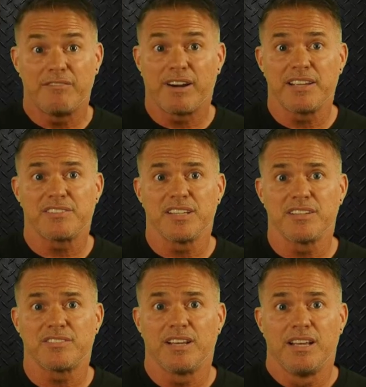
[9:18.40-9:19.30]
advice
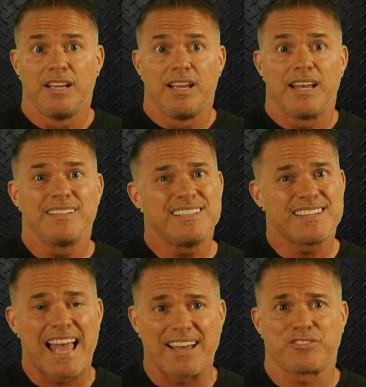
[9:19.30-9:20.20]
is, at least
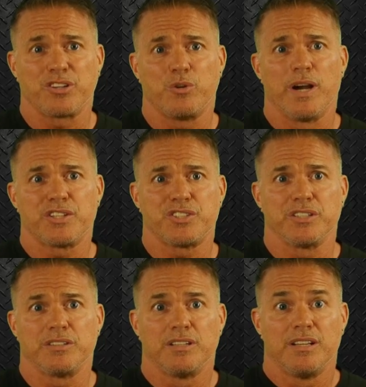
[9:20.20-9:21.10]
ask the question,